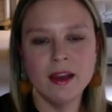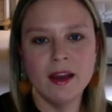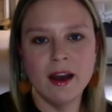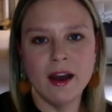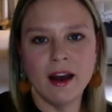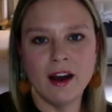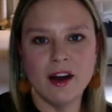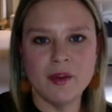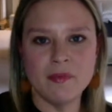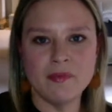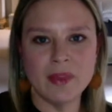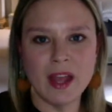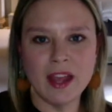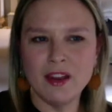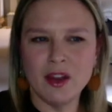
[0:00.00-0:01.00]

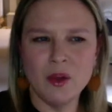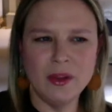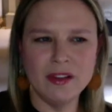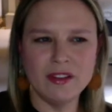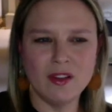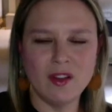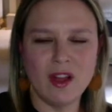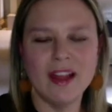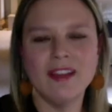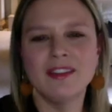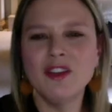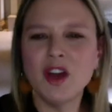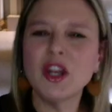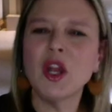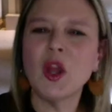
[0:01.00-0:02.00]
I know it's a lot. It's
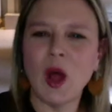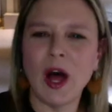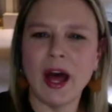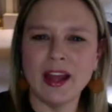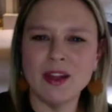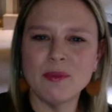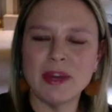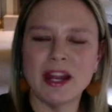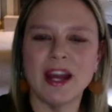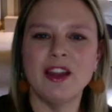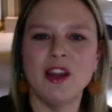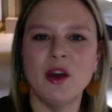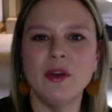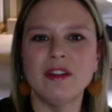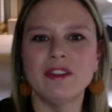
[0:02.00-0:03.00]
not a lot, but I
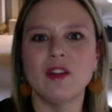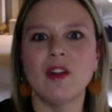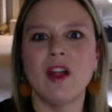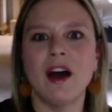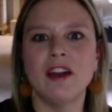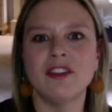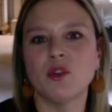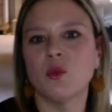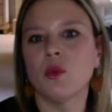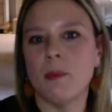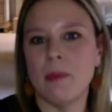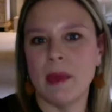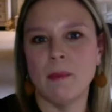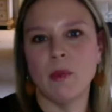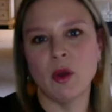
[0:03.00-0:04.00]
know it's a lot to
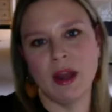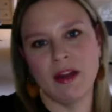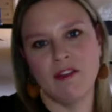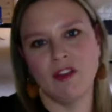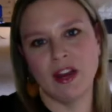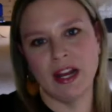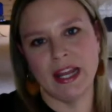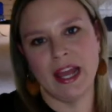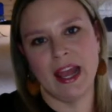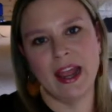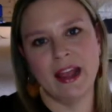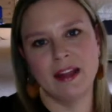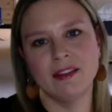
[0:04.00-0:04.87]
remember every day.